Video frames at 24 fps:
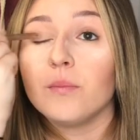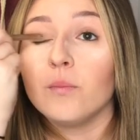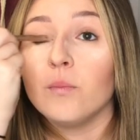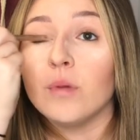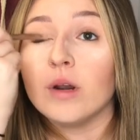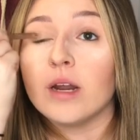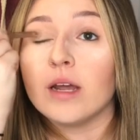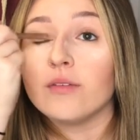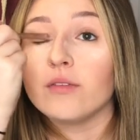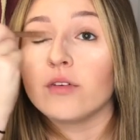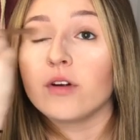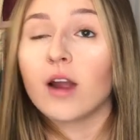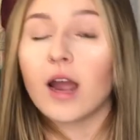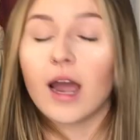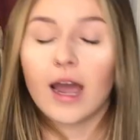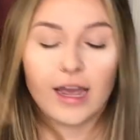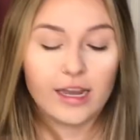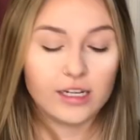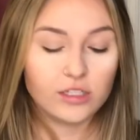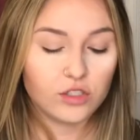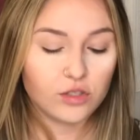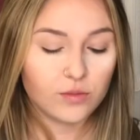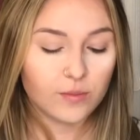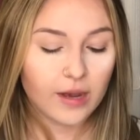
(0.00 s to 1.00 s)
Whenever
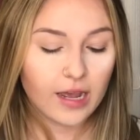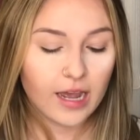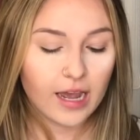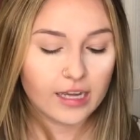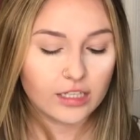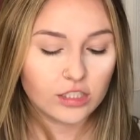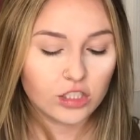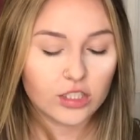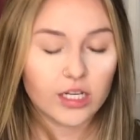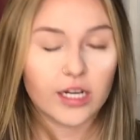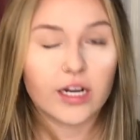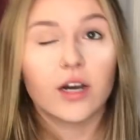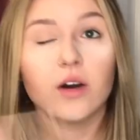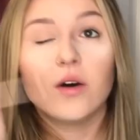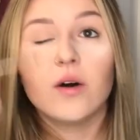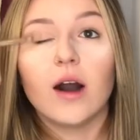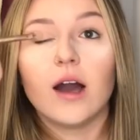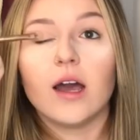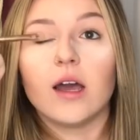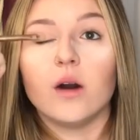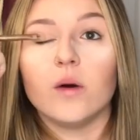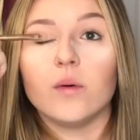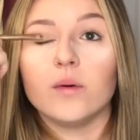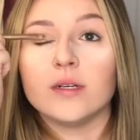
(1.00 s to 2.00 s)
I do my eyeshadow,
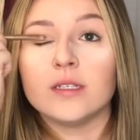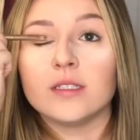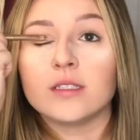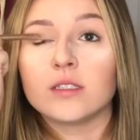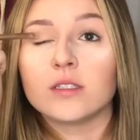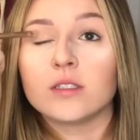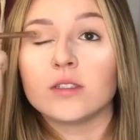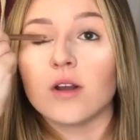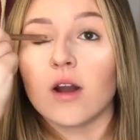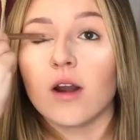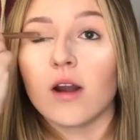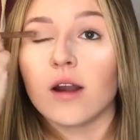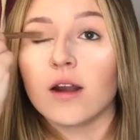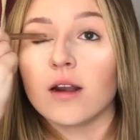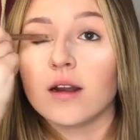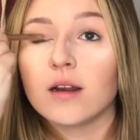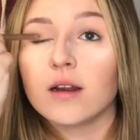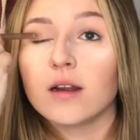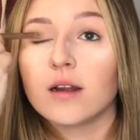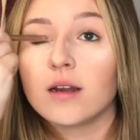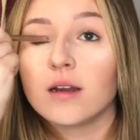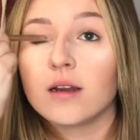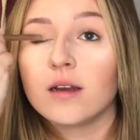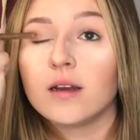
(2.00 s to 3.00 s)
I always
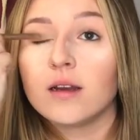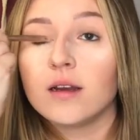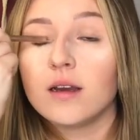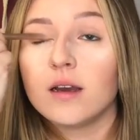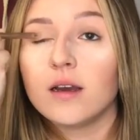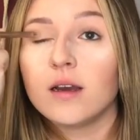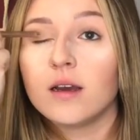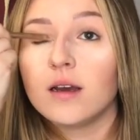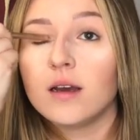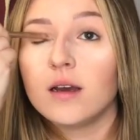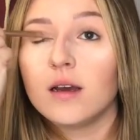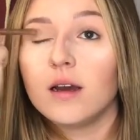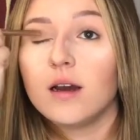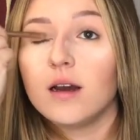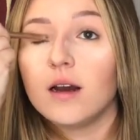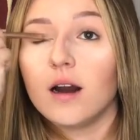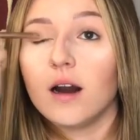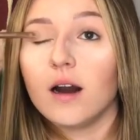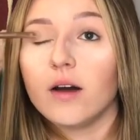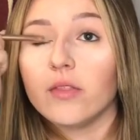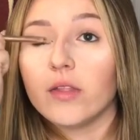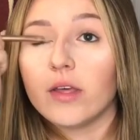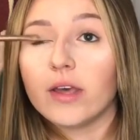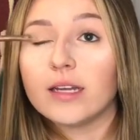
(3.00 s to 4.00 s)
start
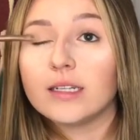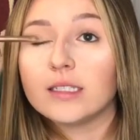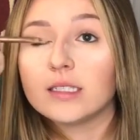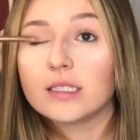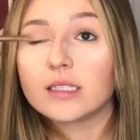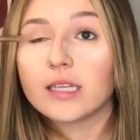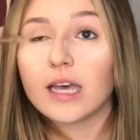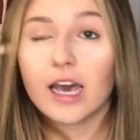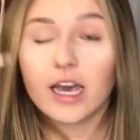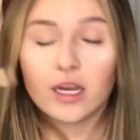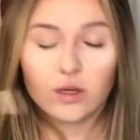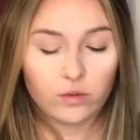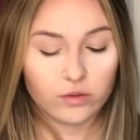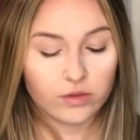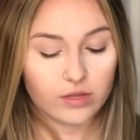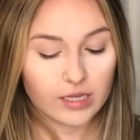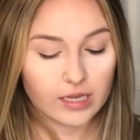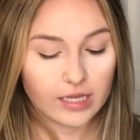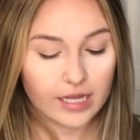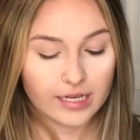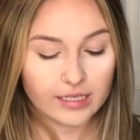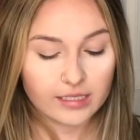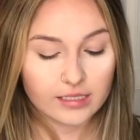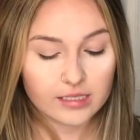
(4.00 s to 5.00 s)
on the inside with the
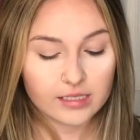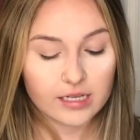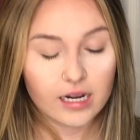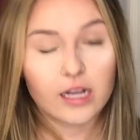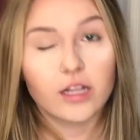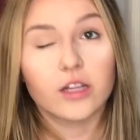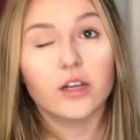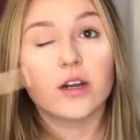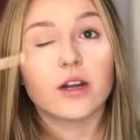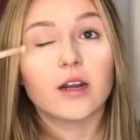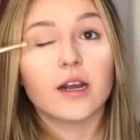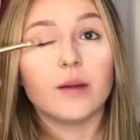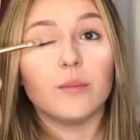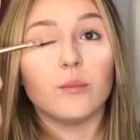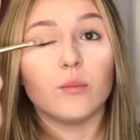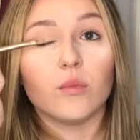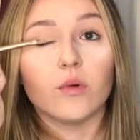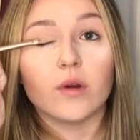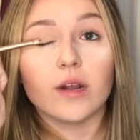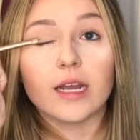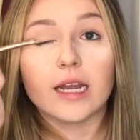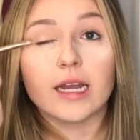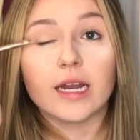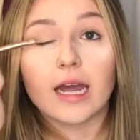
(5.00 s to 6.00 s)
lightest color and
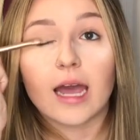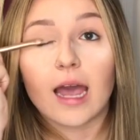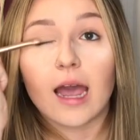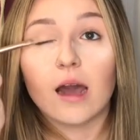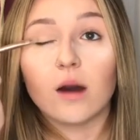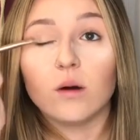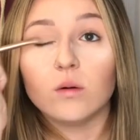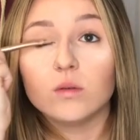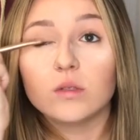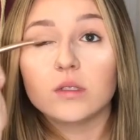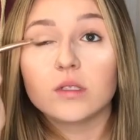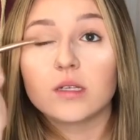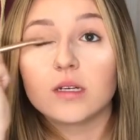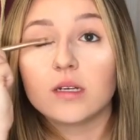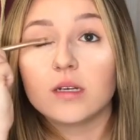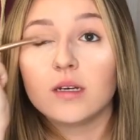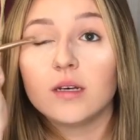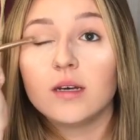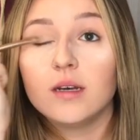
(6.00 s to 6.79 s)
bring it out.